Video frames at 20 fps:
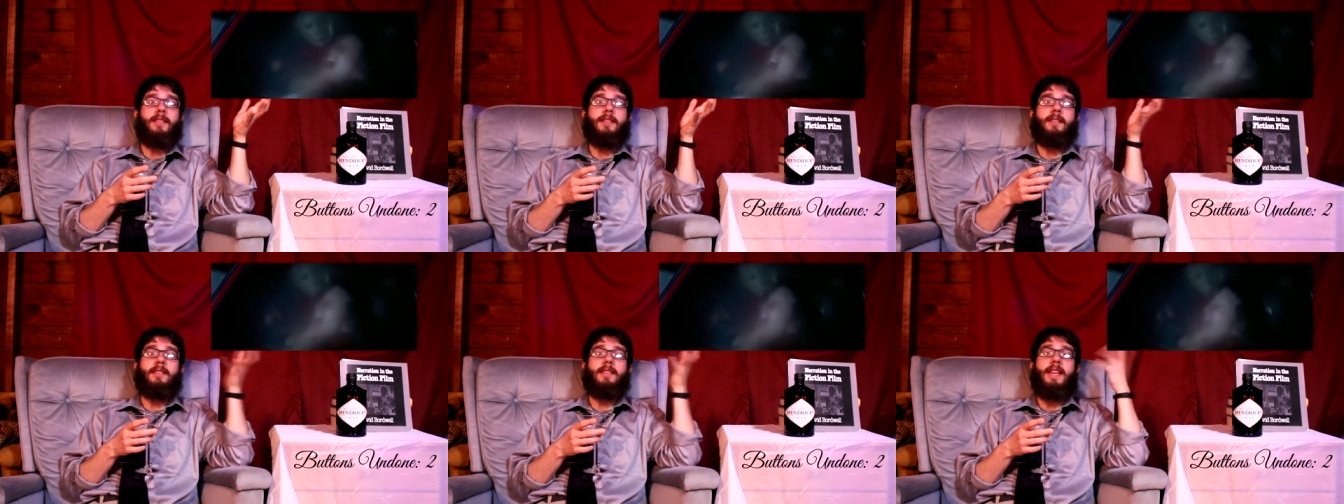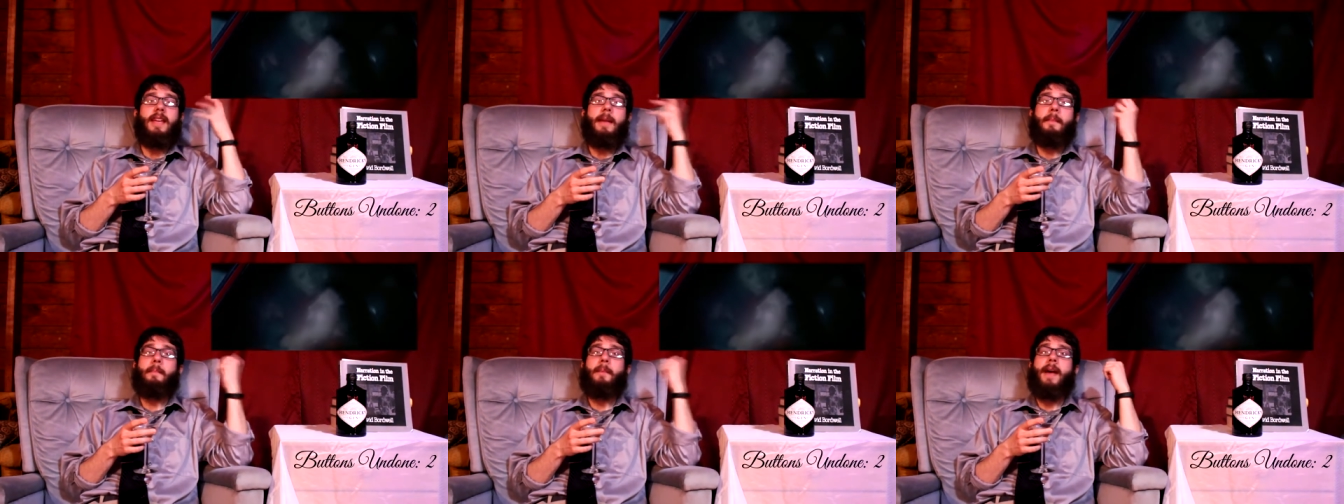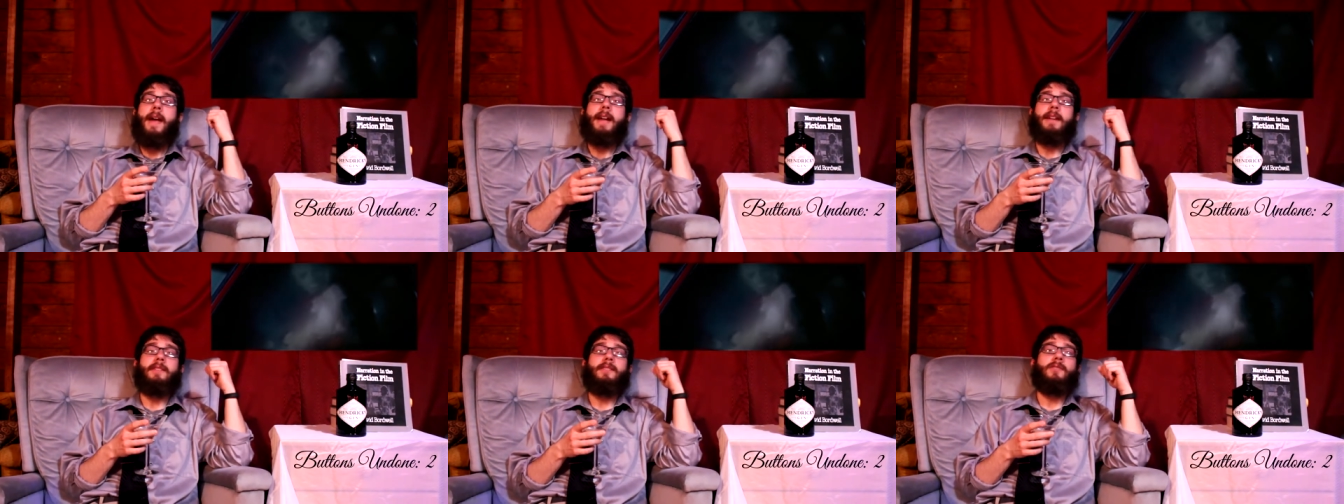that the
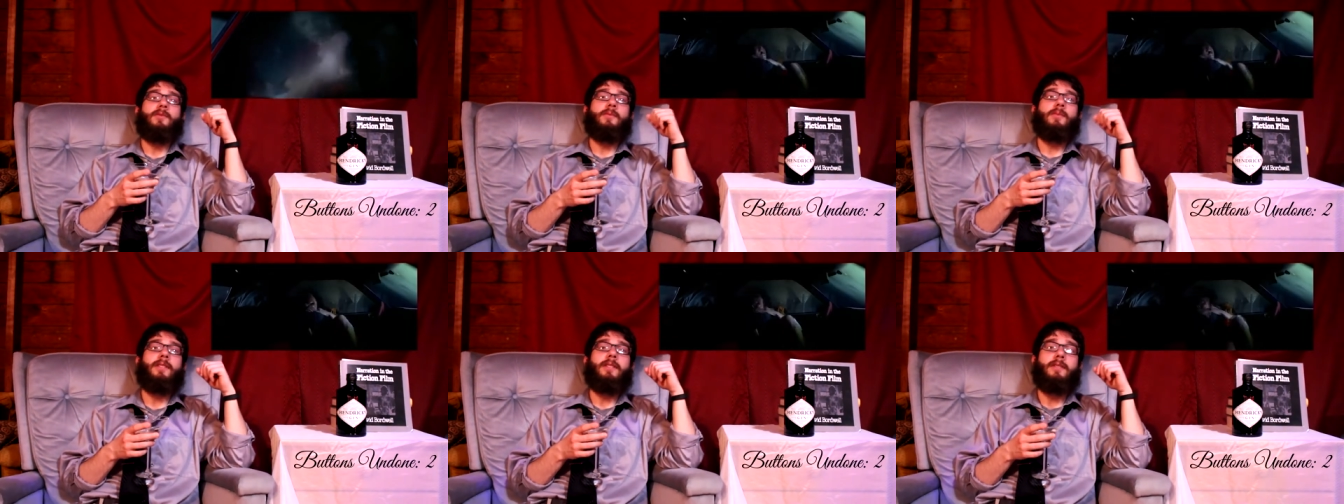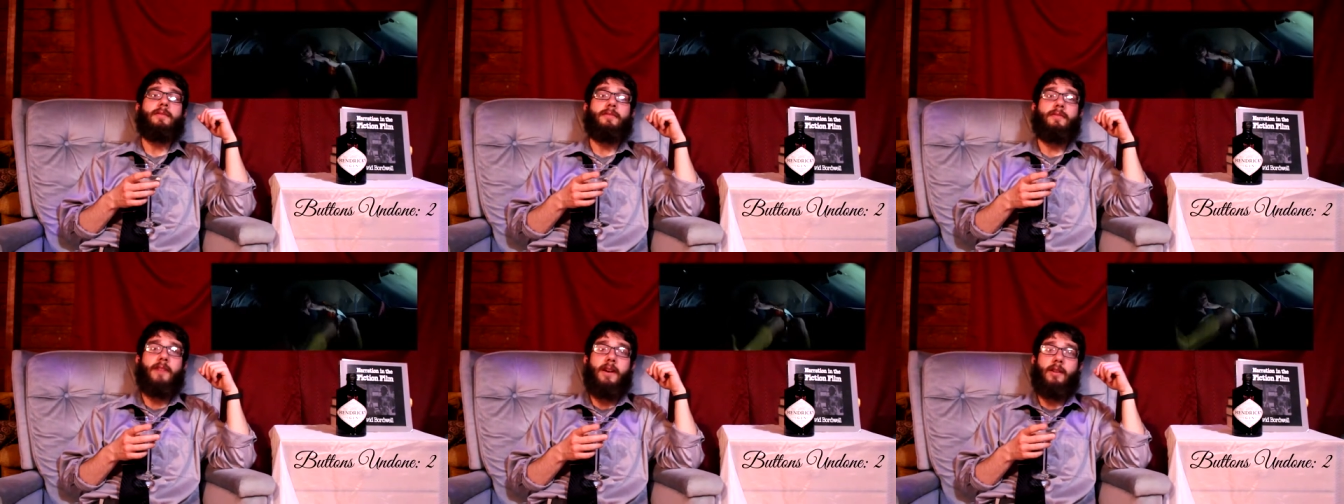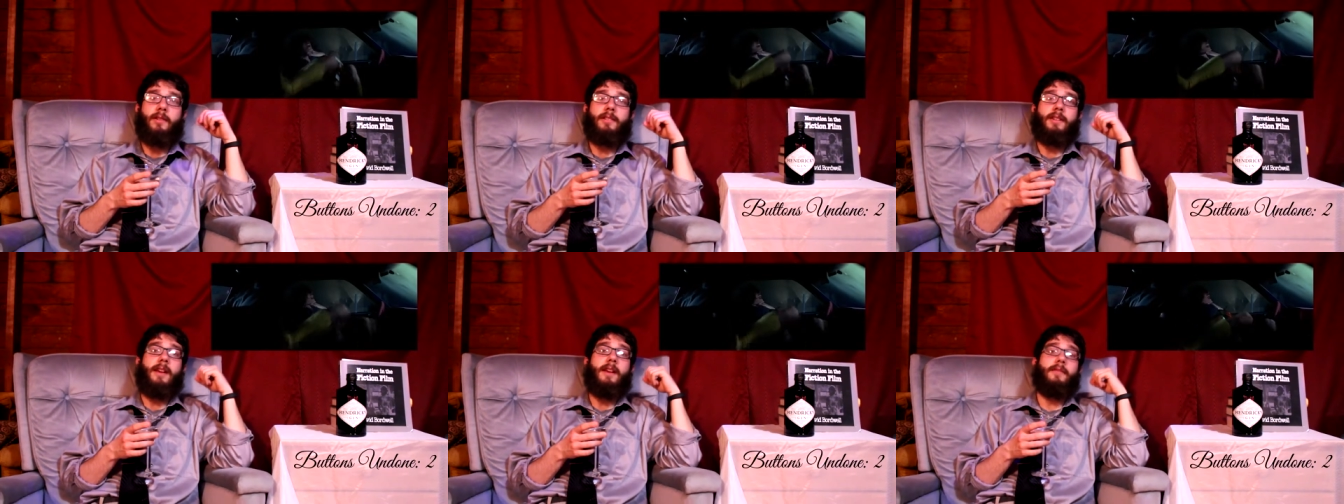impact is really
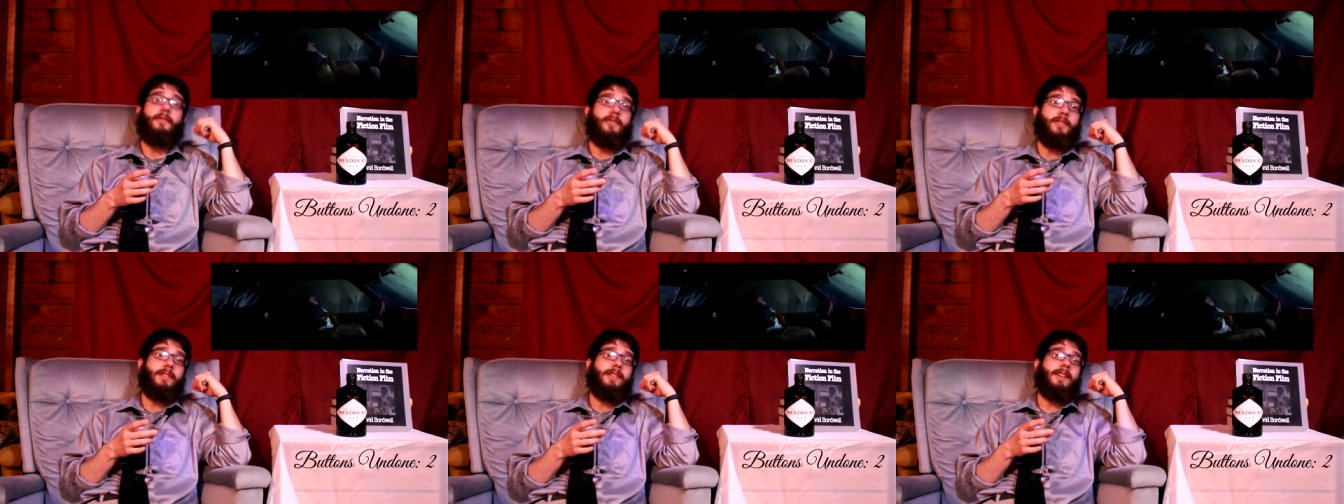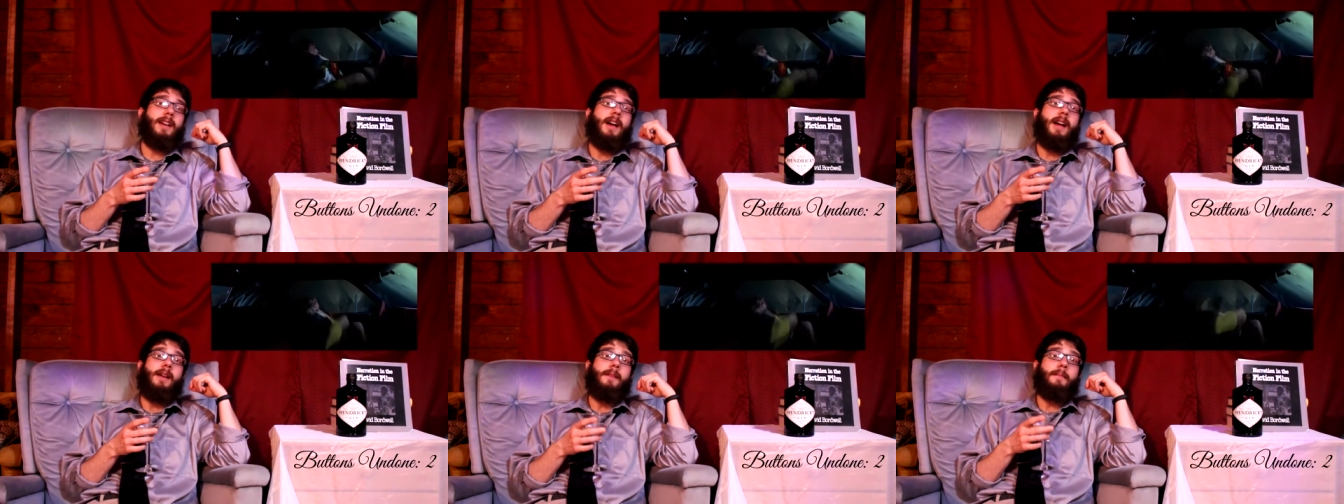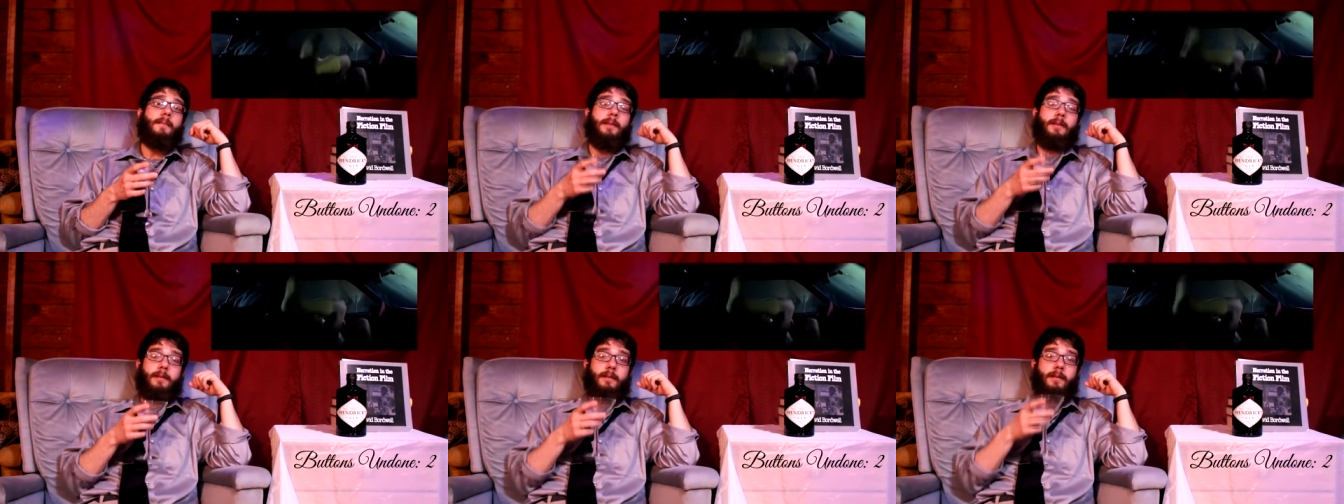felt every time.